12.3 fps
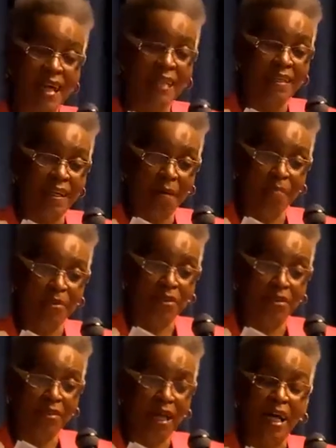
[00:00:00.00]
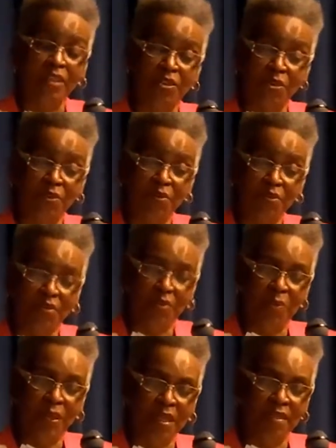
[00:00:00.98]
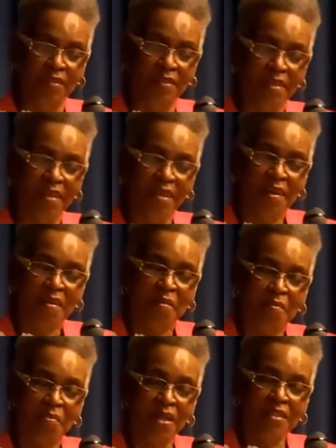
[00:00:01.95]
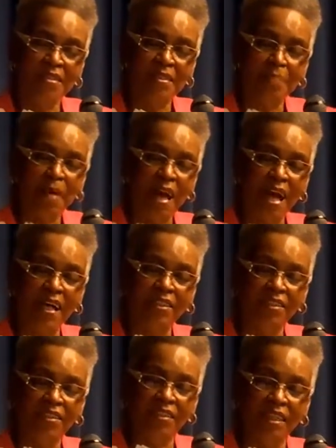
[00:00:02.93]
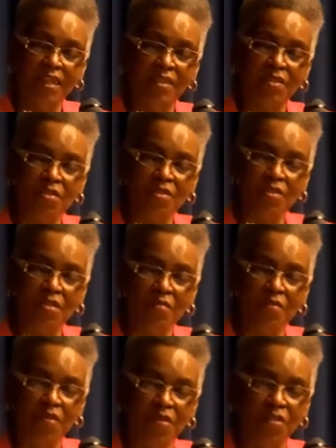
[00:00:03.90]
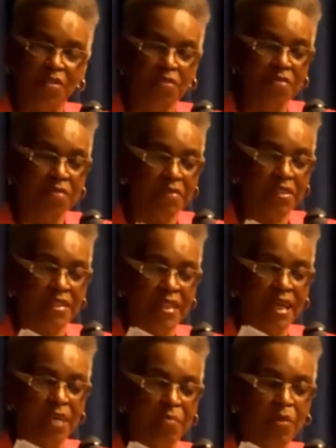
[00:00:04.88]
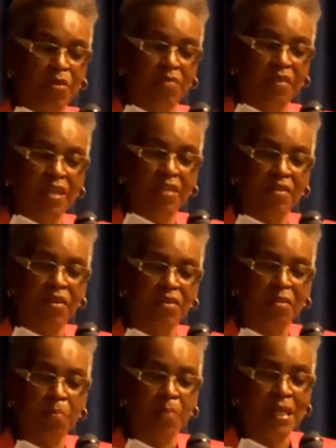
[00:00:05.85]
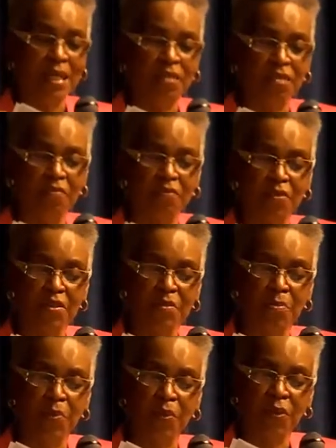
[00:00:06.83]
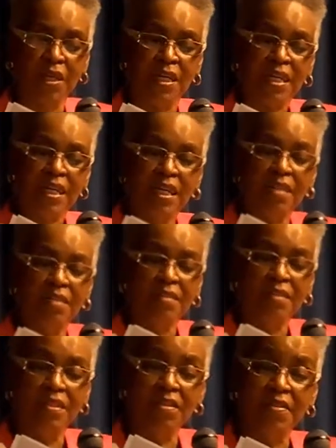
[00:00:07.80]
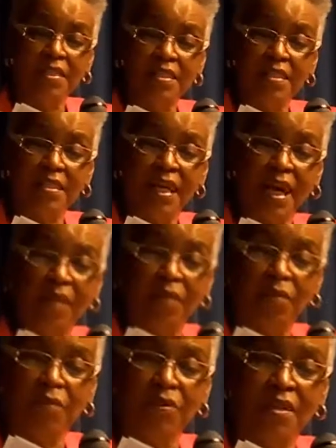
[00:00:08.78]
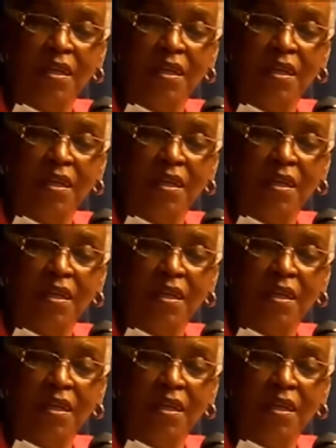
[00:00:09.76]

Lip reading: not an option, I choose to win." Brenda's passion and concern for the youth of today motivated her to pen her first book in the series entitled